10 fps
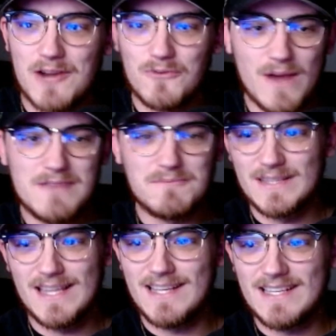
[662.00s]
right,
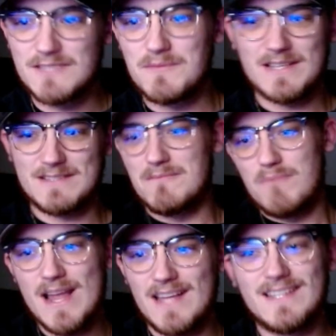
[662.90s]
but like it's because of the
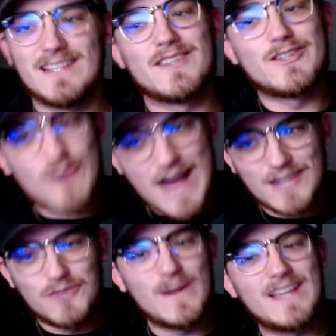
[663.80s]
branding and the
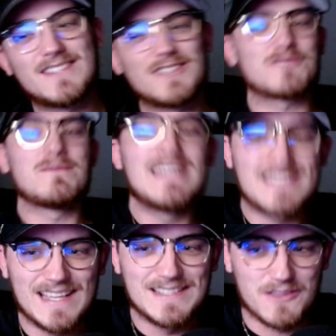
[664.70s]
dragon wings. It just made
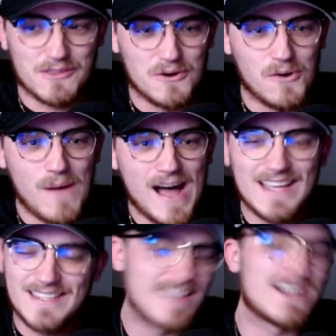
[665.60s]
sense to throw a Y
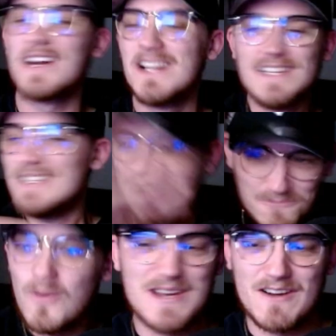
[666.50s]
in there.
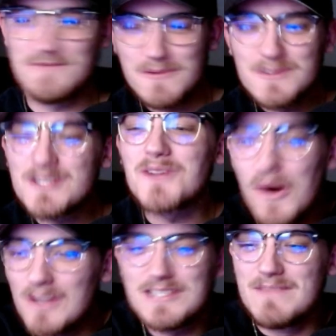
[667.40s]
Right. But it was just
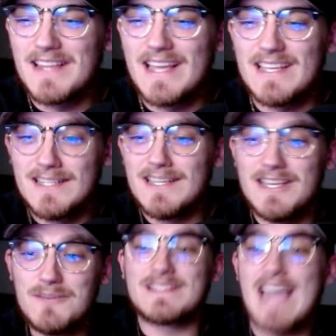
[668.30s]
awesome that like
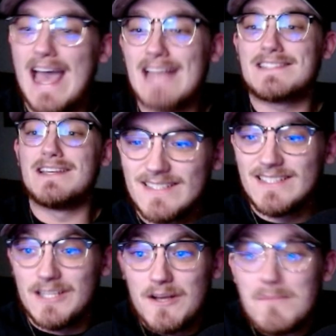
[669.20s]
he was casting,
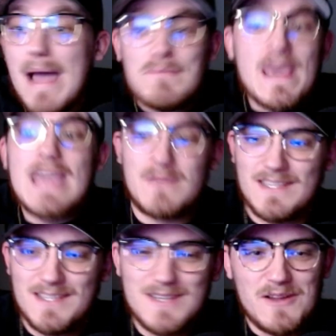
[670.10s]
my baby,
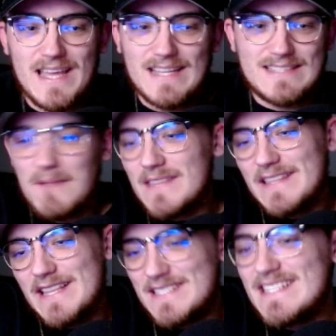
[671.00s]
like something
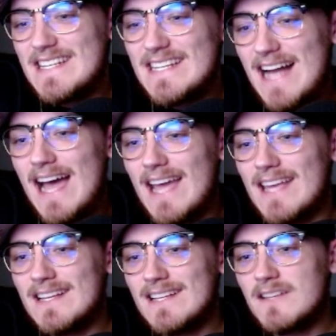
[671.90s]
that Z and
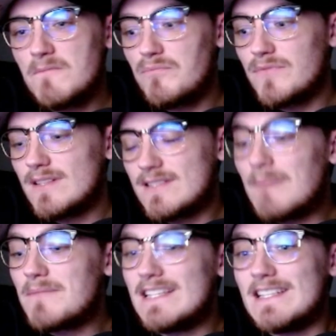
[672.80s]
I,
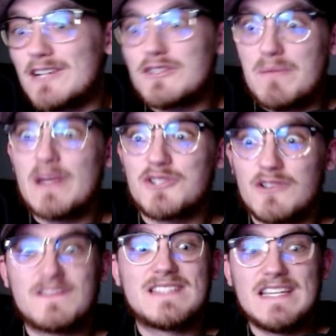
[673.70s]
something that there's a picture
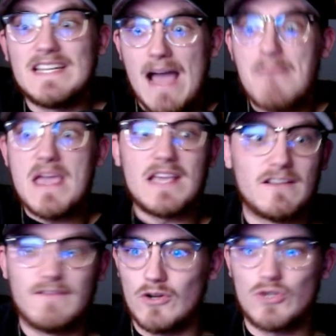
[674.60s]
of Z and I
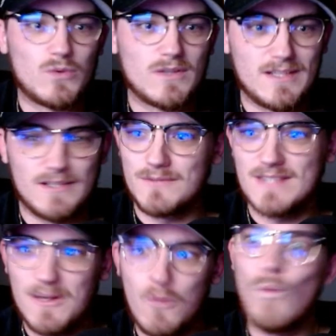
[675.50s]
making virtually. It was
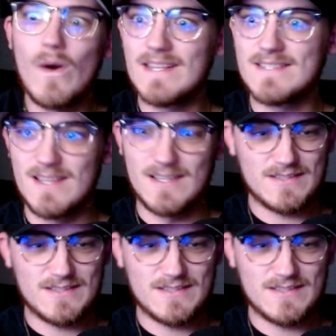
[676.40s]
like, what is this?